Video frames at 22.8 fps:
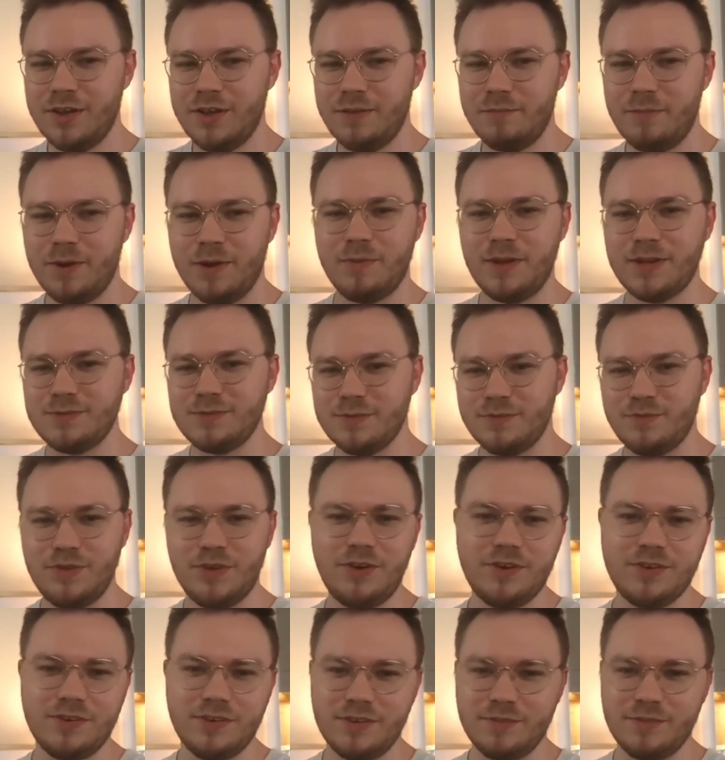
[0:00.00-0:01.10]
but it makes me
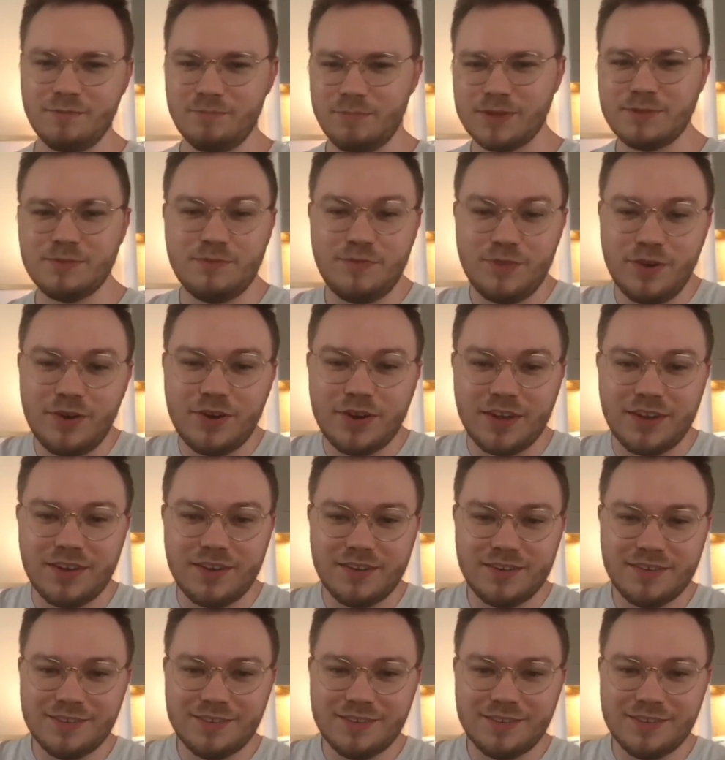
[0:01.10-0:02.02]
feel makes me feel good